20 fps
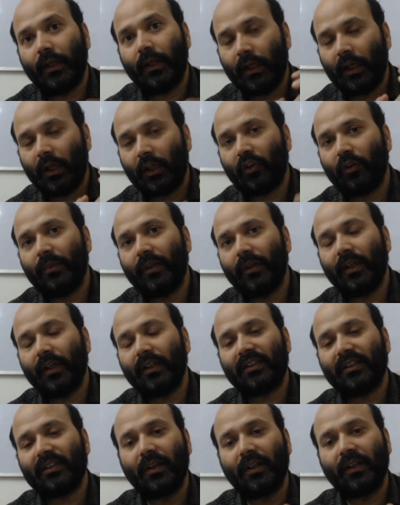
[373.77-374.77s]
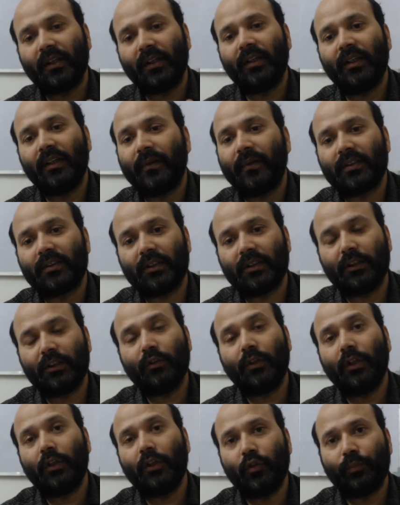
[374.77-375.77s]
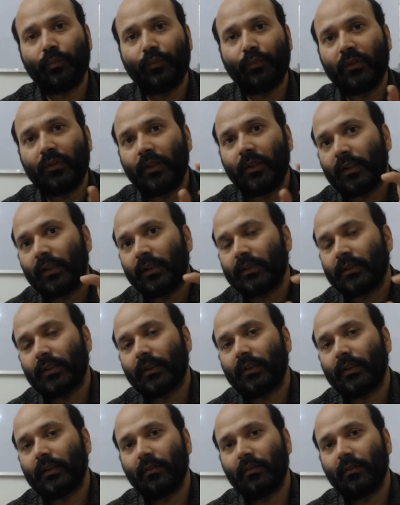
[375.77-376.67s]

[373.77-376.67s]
Anatomical similarity and differences, you need to put that answer